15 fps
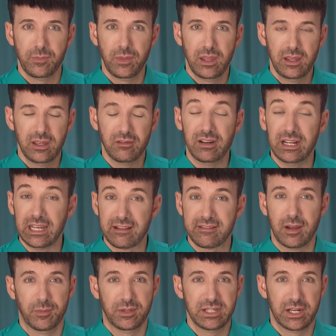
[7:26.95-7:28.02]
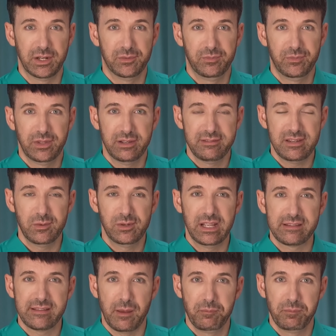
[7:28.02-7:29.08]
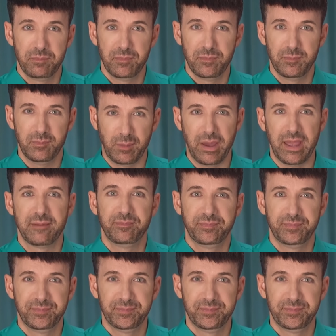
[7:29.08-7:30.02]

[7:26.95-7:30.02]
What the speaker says: It really does help the channel. See you all next time. Bye-bye.